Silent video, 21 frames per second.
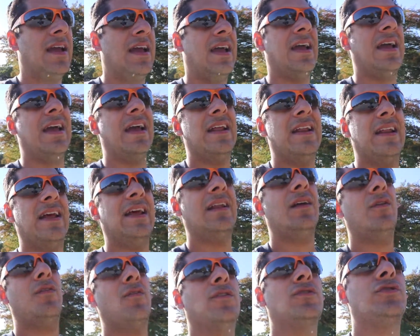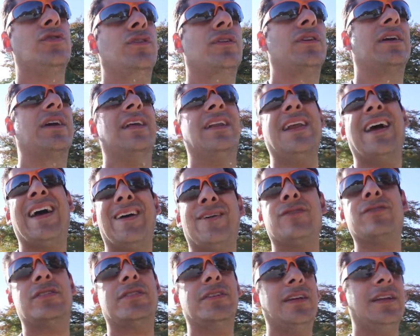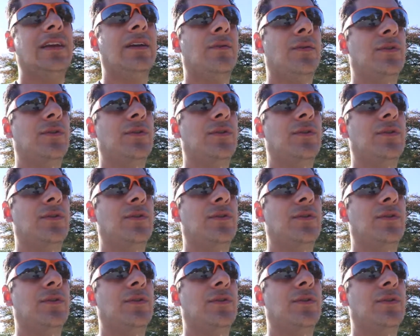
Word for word: and head over to the Canal City,